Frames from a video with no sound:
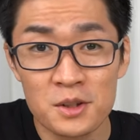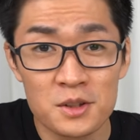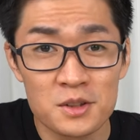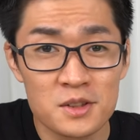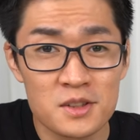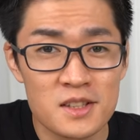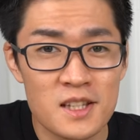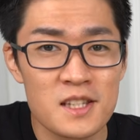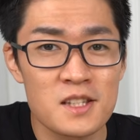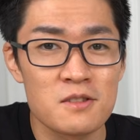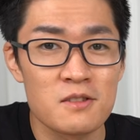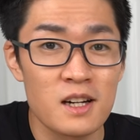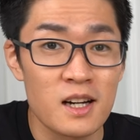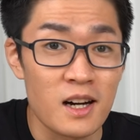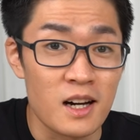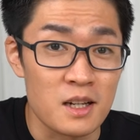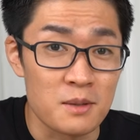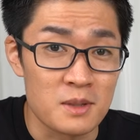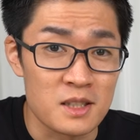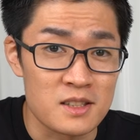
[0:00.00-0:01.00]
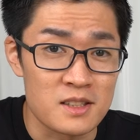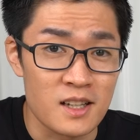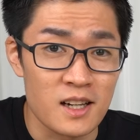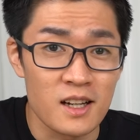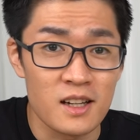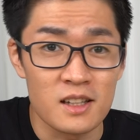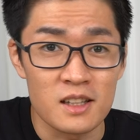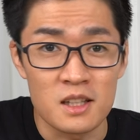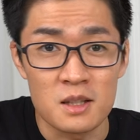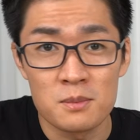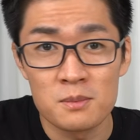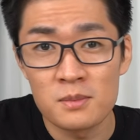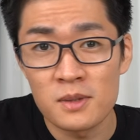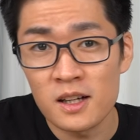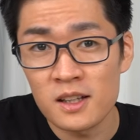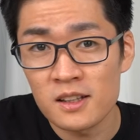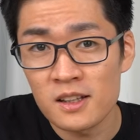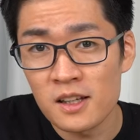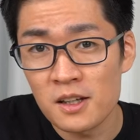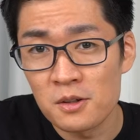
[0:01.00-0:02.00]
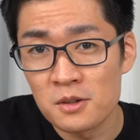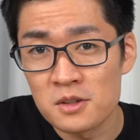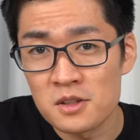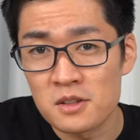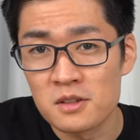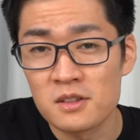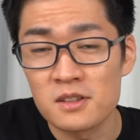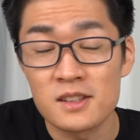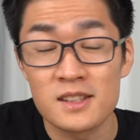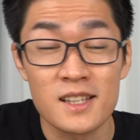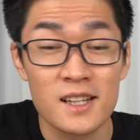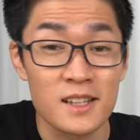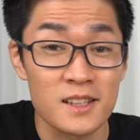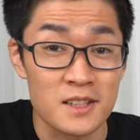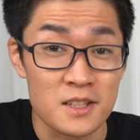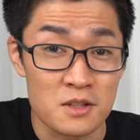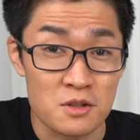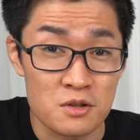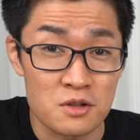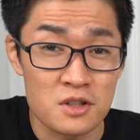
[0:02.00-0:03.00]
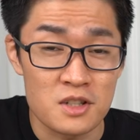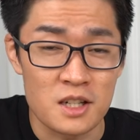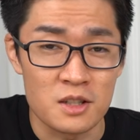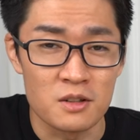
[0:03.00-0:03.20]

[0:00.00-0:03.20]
There are various theories about the reason for the distinctive sound,